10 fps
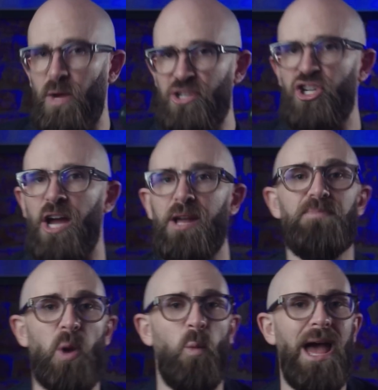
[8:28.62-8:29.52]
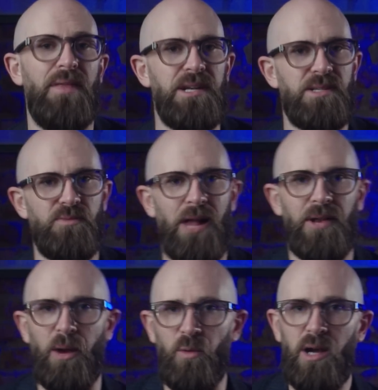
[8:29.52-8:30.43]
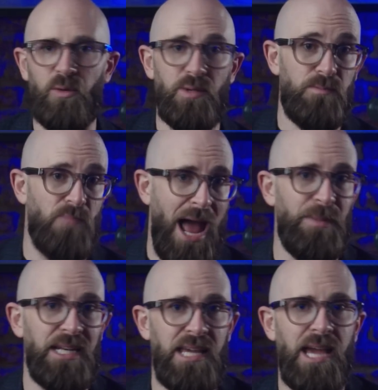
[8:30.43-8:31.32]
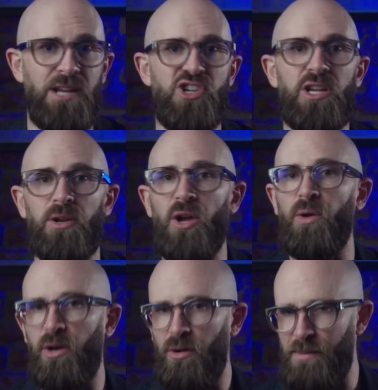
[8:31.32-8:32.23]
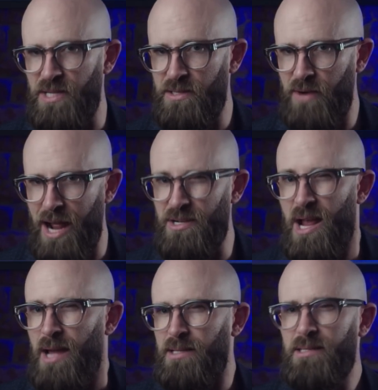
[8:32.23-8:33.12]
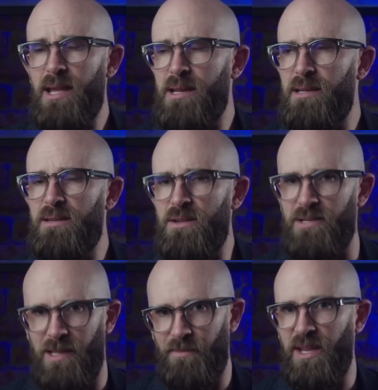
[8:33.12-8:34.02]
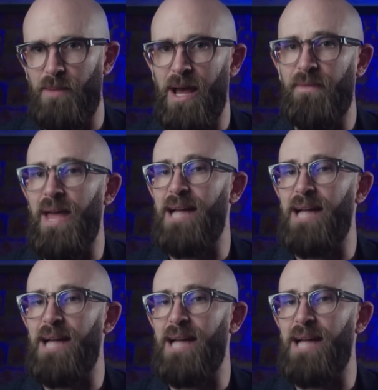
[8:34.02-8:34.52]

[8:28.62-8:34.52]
when China, aware that its rail network was rapidly aging and no longer up to scratch, decided to do something about